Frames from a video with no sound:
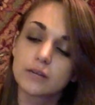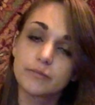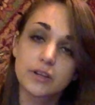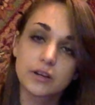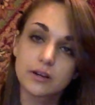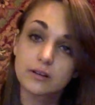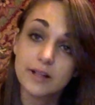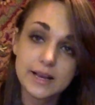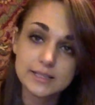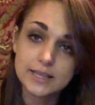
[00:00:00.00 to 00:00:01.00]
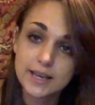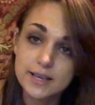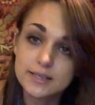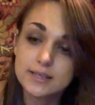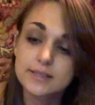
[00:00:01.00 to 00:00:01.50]
Their classic
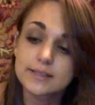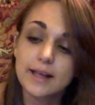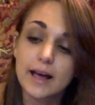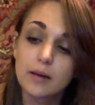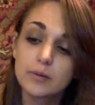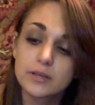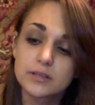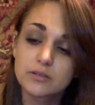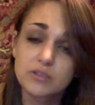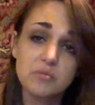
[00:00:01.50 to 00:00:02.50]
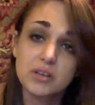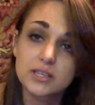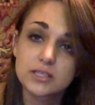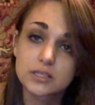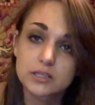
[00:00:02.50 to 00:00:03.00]
isolate slab is a great
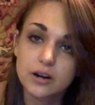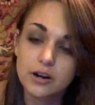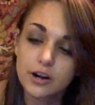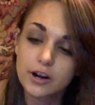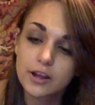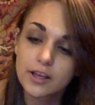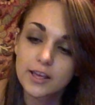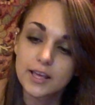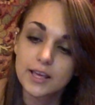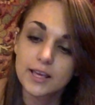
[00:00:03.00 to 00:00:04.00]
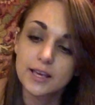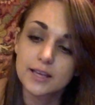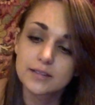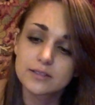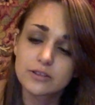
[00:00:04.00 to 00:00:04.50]
place to start.
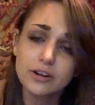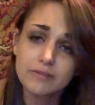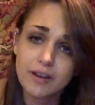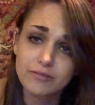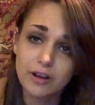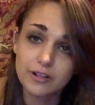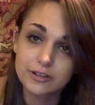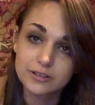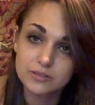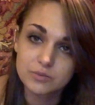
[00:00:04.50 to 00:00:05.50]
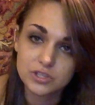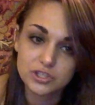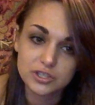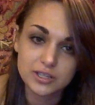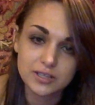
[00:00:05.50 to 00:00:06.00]
It's $35,
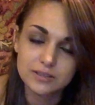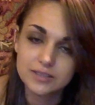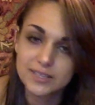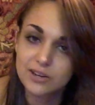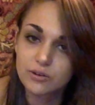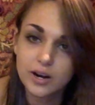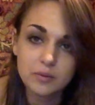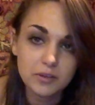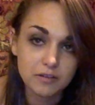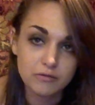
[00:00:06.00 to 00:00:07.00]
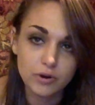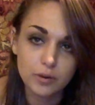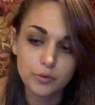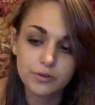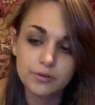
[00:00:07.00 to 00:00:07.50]
which is incredibly
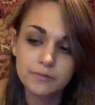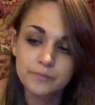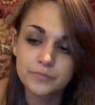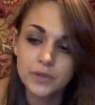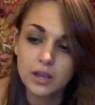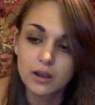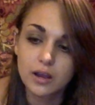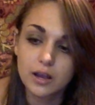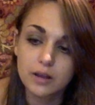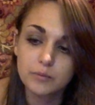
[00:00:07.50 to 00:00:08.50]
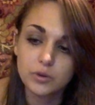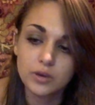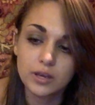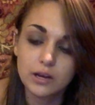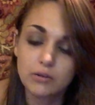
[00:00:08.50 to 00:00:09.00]
affordable. You
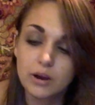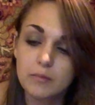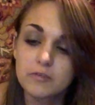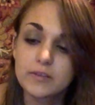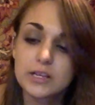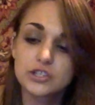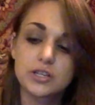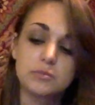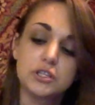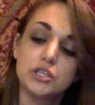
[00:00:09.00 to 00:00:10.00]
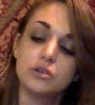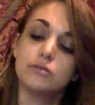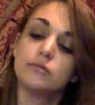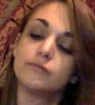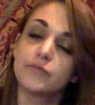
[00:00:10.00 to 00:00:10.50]
can get a gram of it shipped to
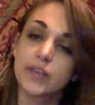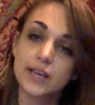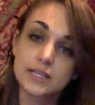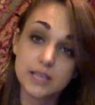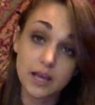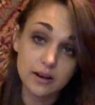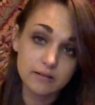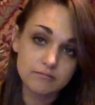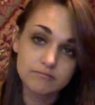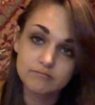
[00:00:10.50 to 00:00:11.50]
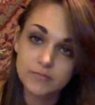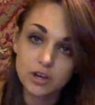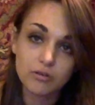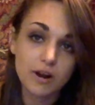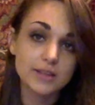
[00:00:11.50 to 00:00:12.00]
you, like I said,
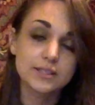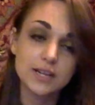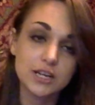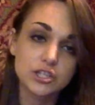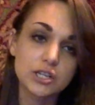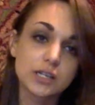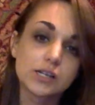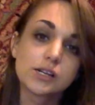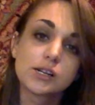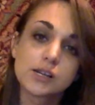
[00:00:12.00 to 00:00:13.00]
across the nation.